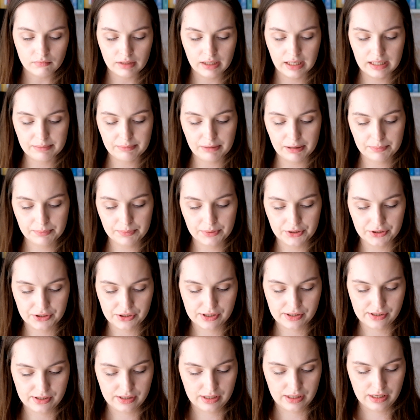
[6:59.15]
in my
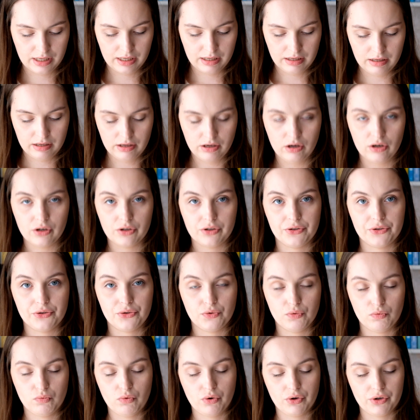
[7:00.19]
purse or
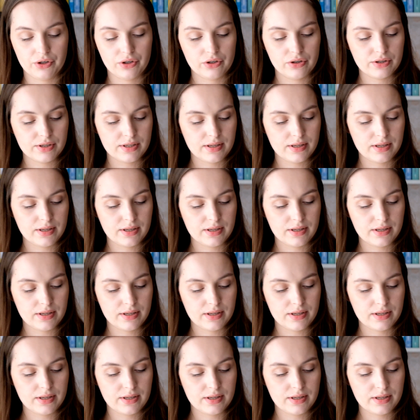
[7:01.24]
to work or